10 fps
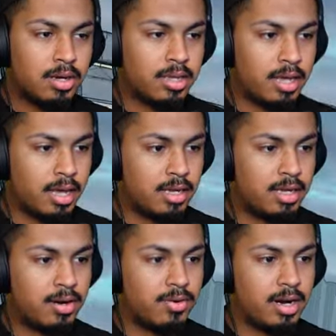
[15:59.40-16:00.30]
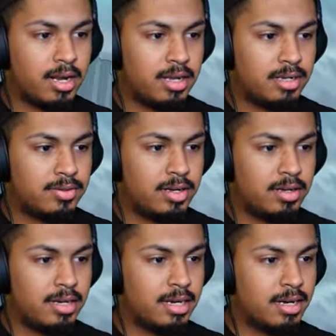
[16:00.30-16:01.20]
Okay. All right. We
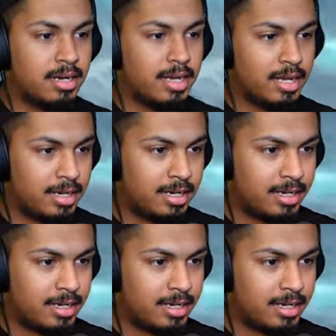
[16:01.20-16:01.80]
don't need all that.